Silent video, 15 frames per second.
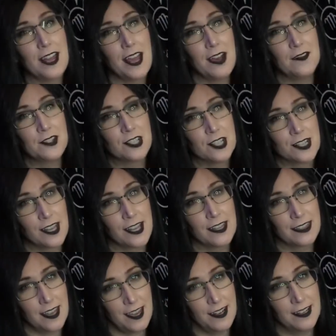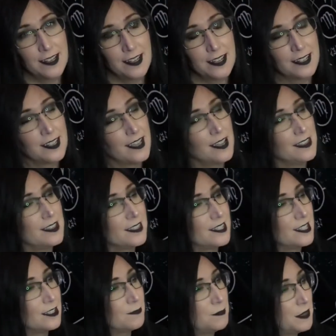have shit like that in it this
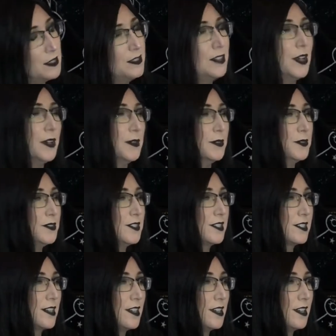is Bill Nose